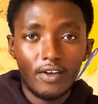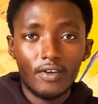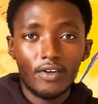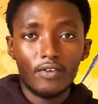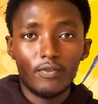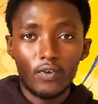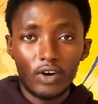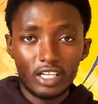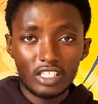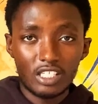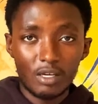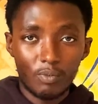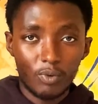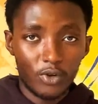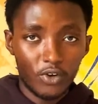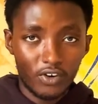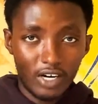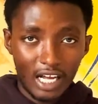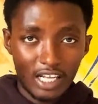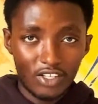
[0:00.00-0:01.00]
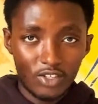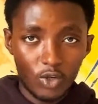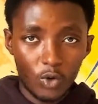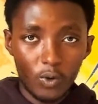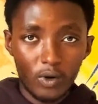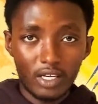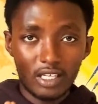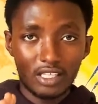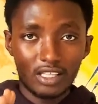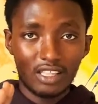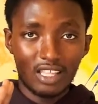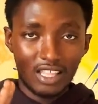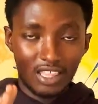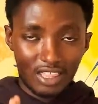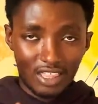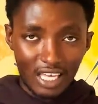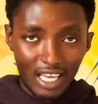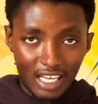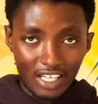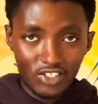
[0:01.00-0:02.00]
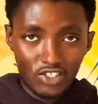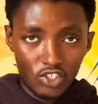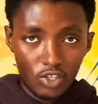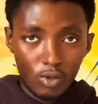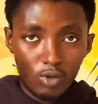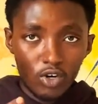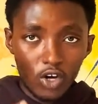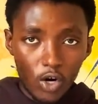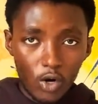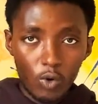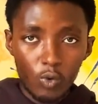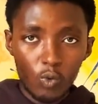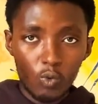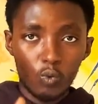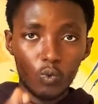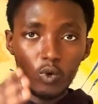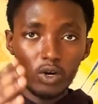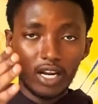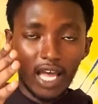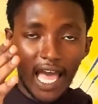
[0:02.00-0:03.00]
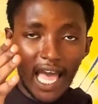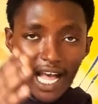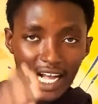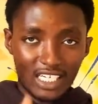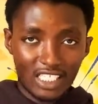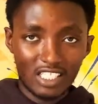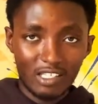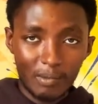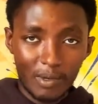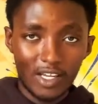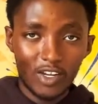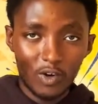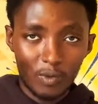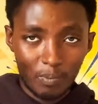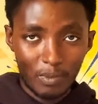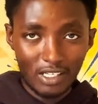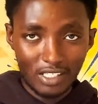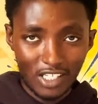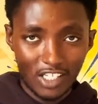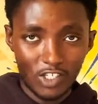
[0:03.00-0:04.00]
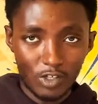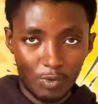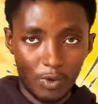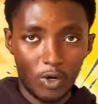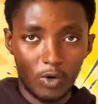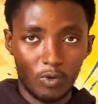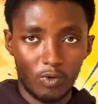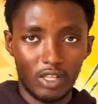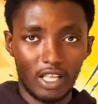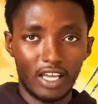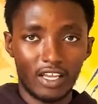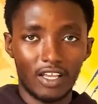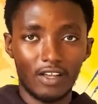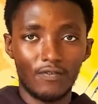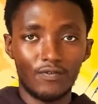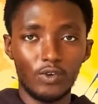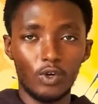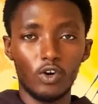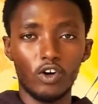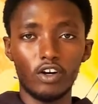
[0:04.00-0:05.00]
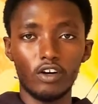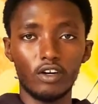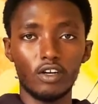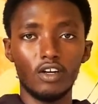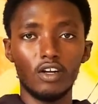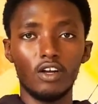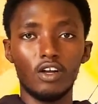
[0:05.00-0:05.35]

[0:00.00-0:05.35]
For example, you're not doing the things you know would actually make your business grow. Like if you're